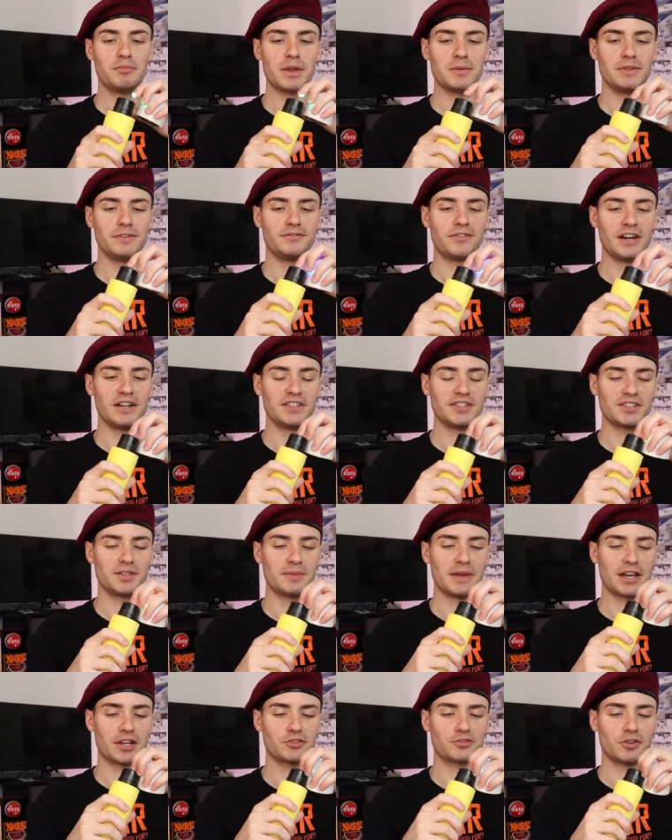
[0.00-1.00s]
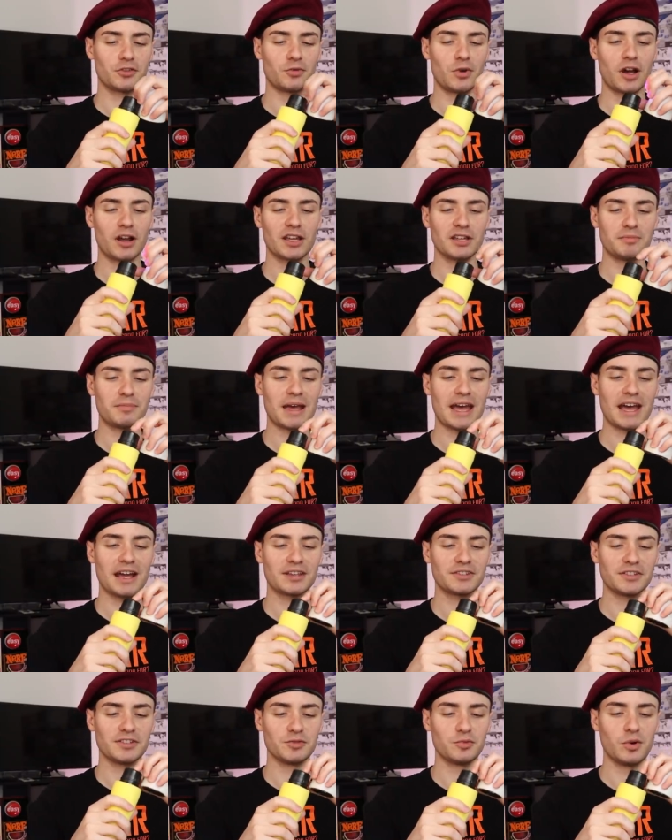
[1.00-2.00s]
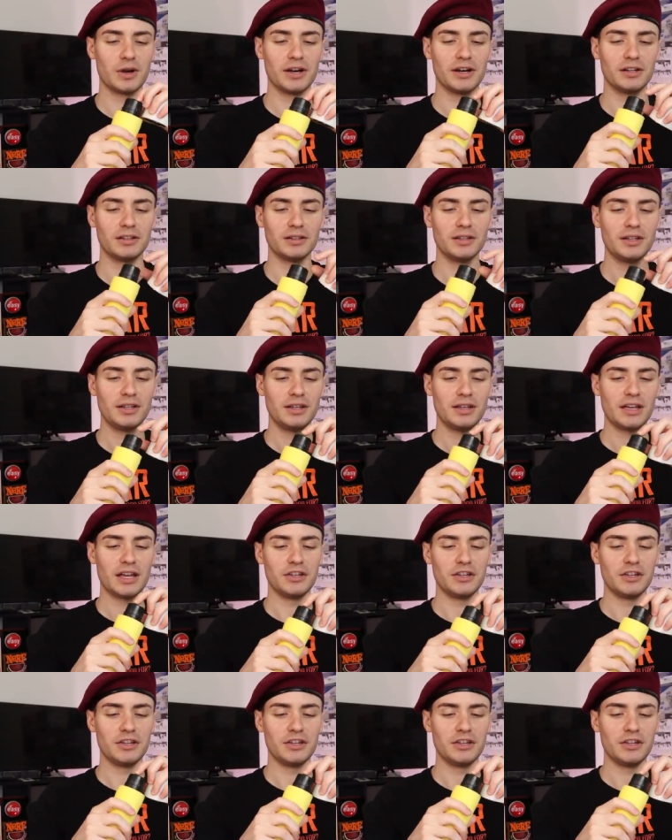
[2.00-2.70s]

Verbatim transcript: Maybe find some extra rocket packs as well,